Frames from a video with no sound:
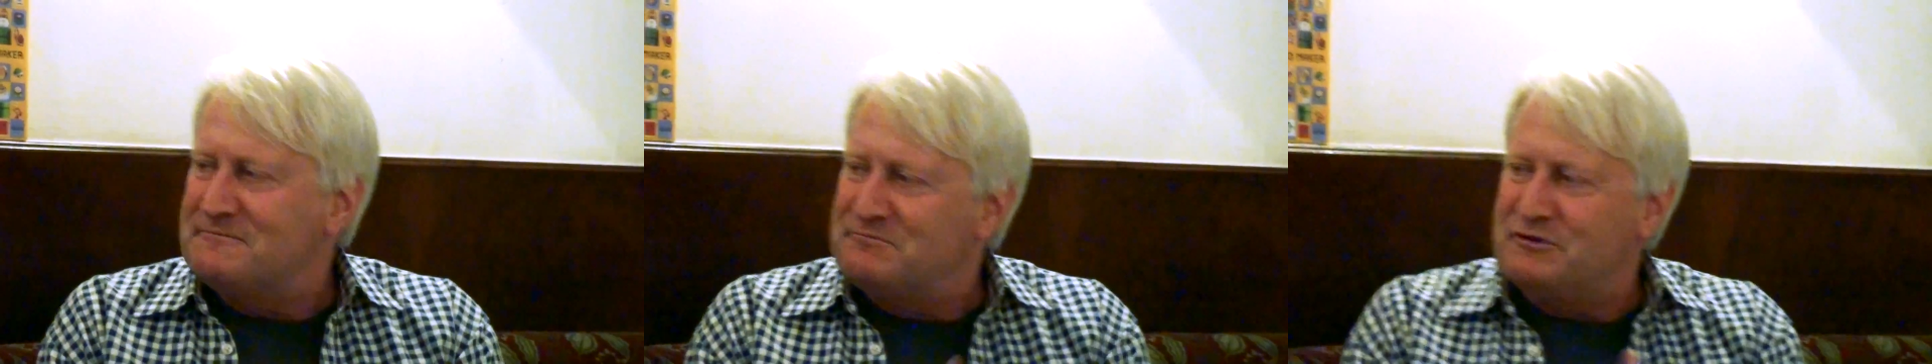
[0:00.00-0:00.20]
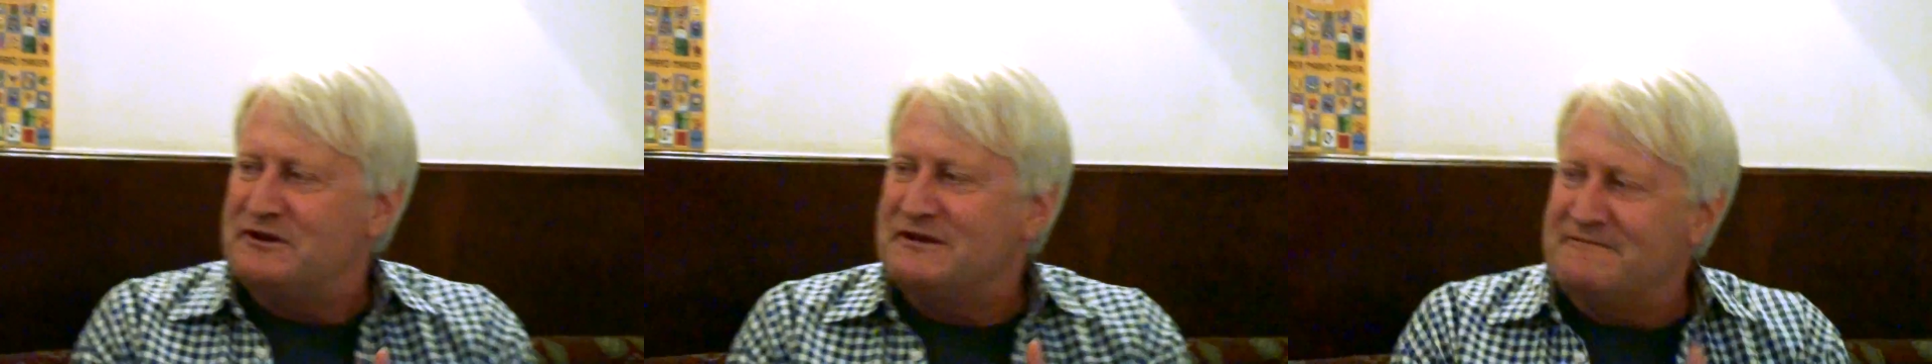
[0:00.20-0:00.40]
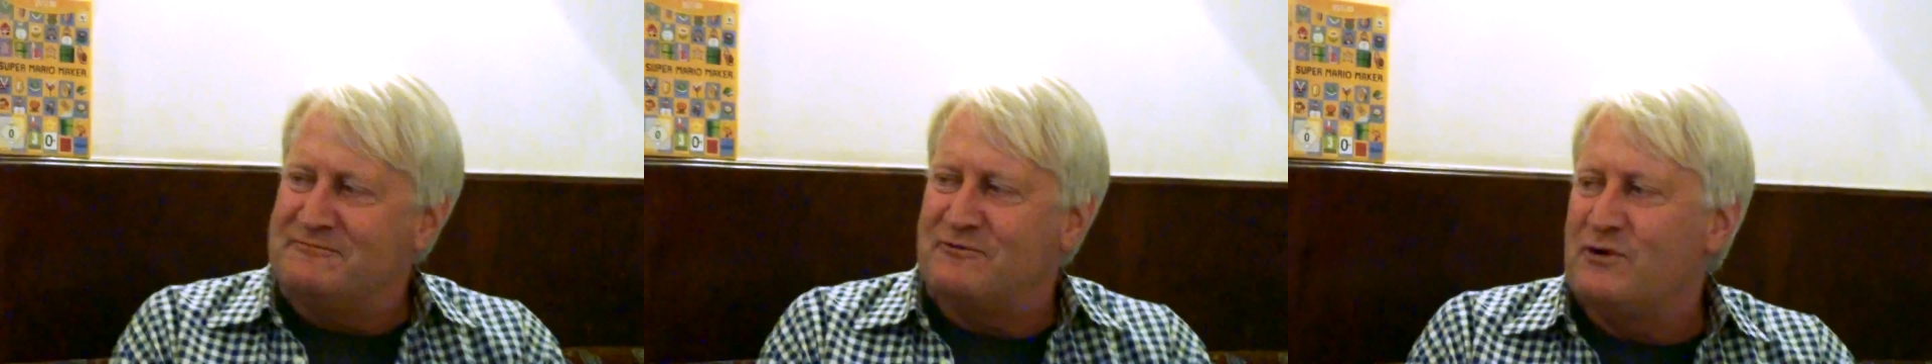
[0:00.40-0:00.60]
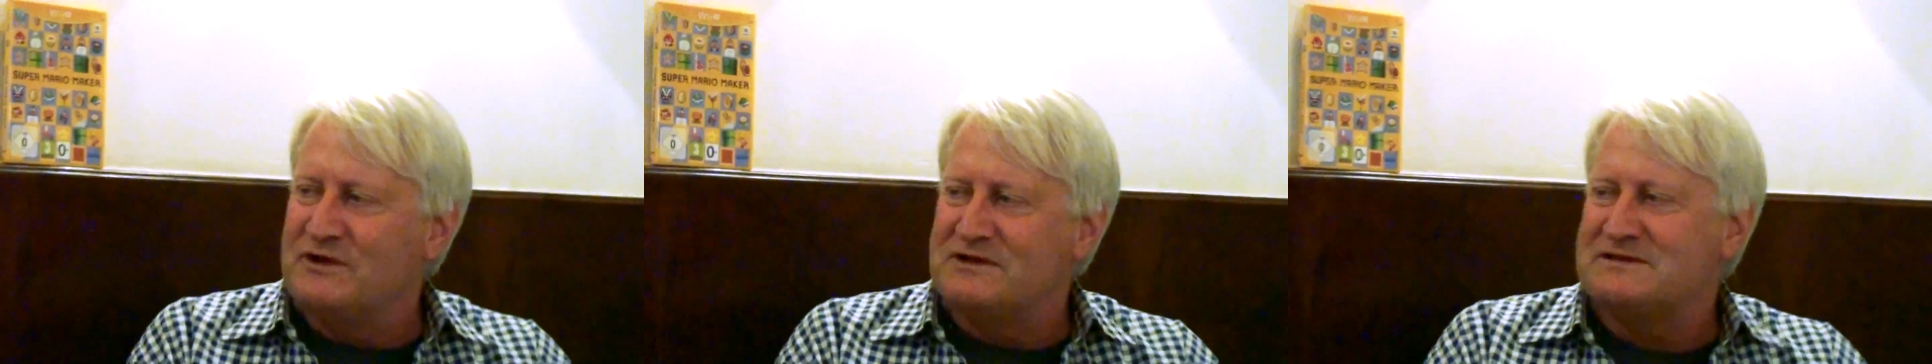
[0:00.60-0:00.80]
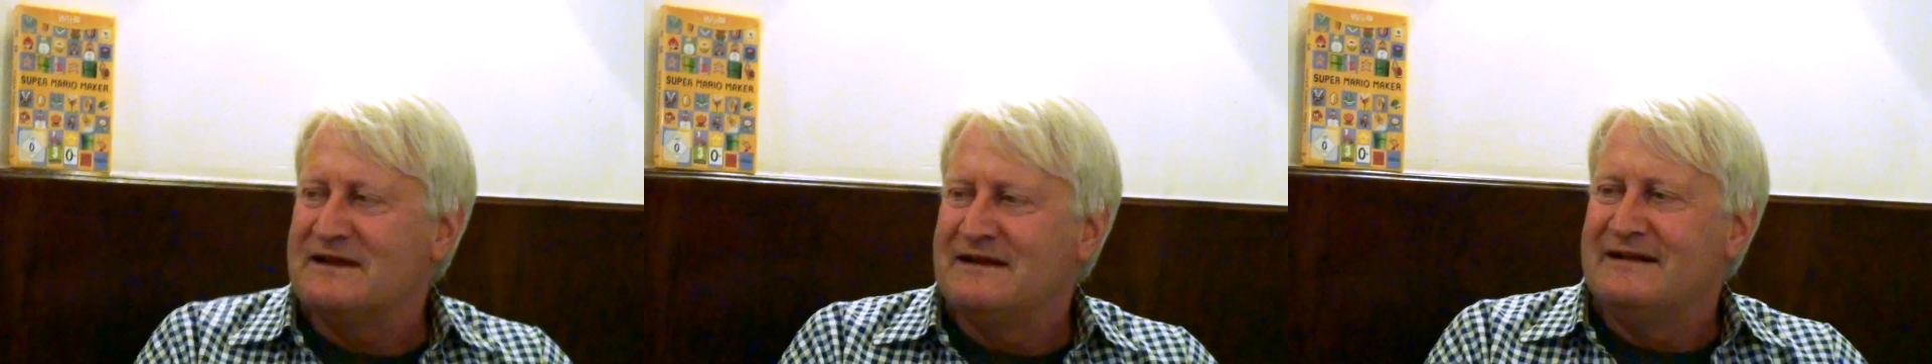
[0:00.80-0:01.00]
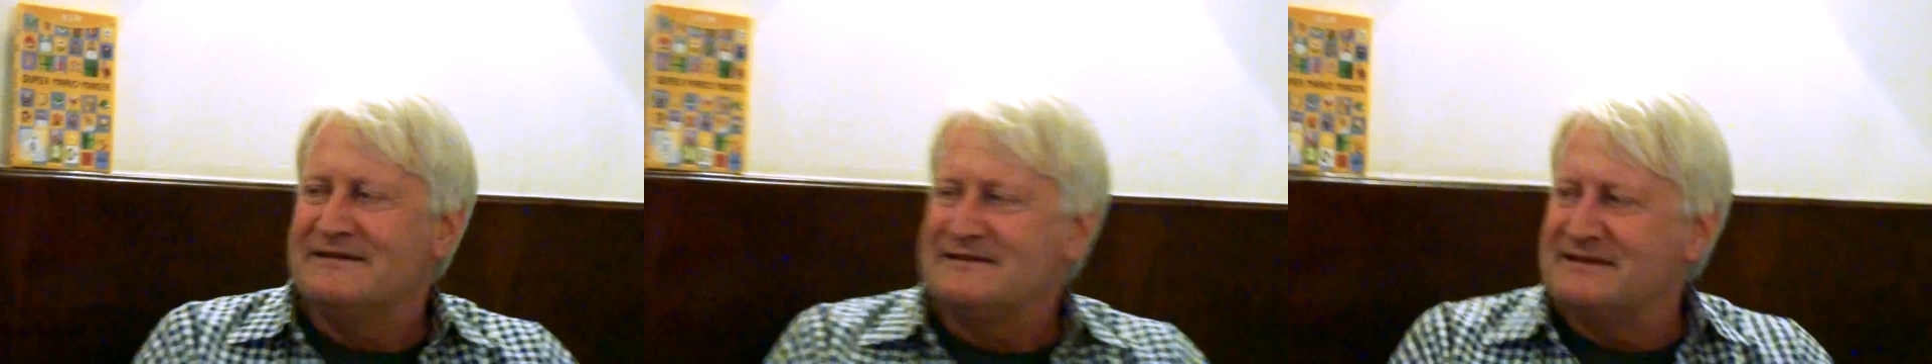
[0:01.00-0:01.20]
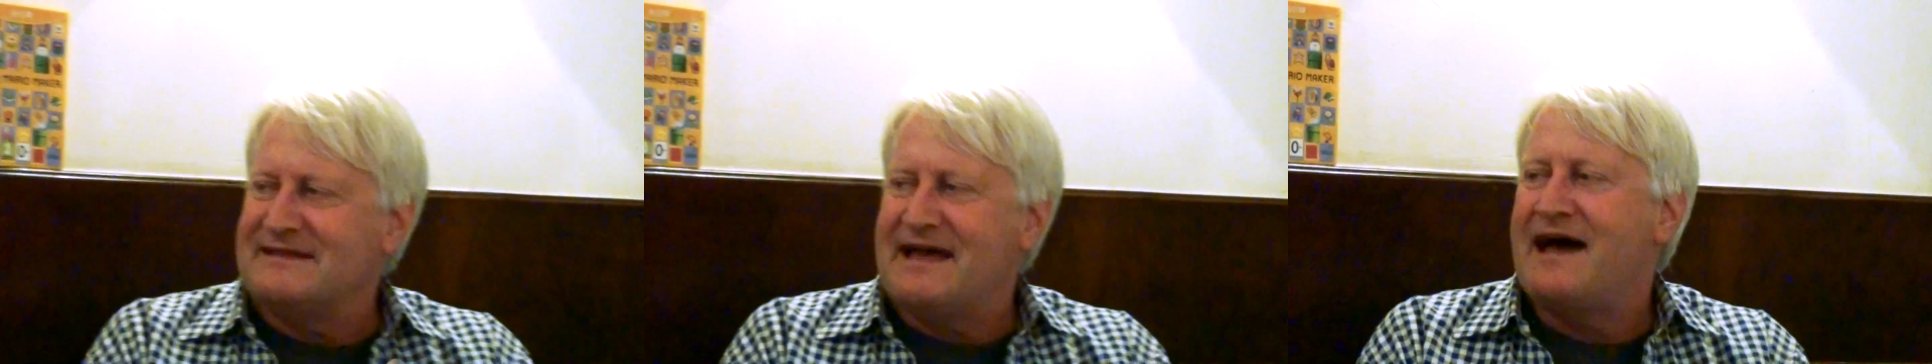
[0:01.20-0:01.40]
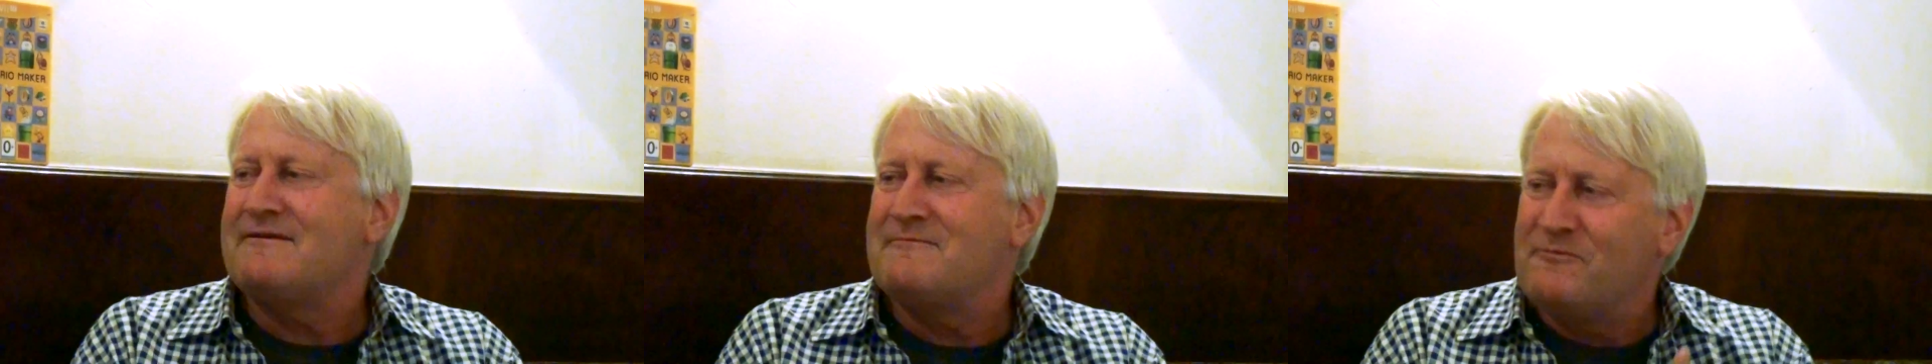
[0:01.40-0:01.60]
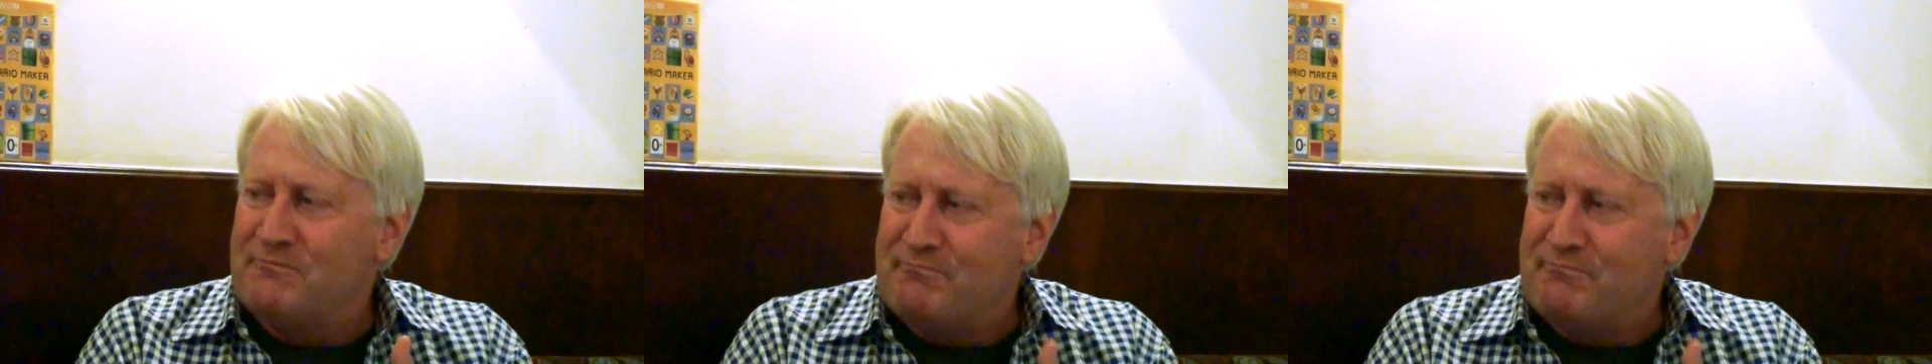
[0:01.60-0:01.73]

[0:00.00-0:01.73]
putting voice to that